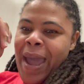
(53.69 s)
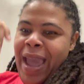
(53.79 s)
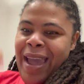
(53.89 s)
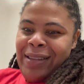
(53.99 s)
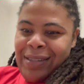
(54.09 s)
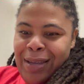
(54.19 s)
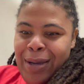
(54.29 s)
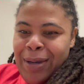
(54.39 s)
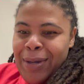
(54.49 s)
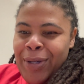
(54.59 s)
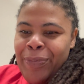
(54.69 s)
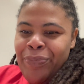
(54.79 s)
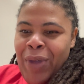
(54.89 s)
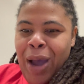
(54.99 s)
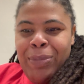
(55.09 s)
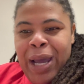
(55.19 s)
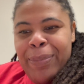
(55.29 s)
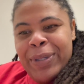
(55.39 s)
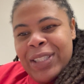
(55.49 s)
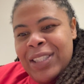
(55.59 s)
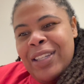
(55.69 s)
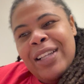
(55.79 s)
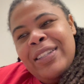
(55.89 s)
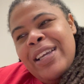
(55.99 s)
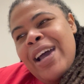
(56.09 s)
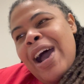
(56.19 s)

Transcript: And I'm not pushing nothing.